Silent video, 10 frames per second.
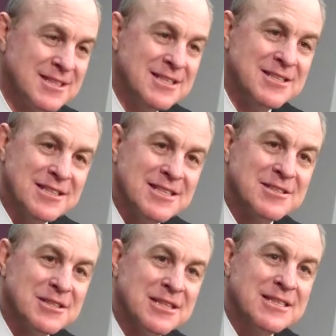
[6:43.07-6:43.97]

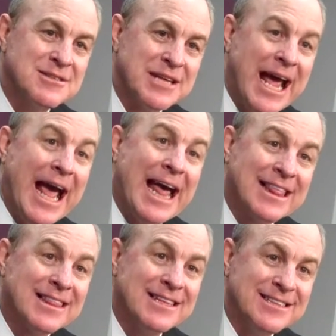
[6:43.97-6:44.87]
He's an
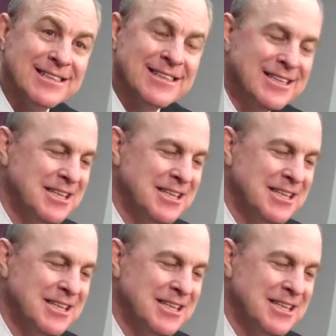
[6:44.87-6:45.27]
athlete.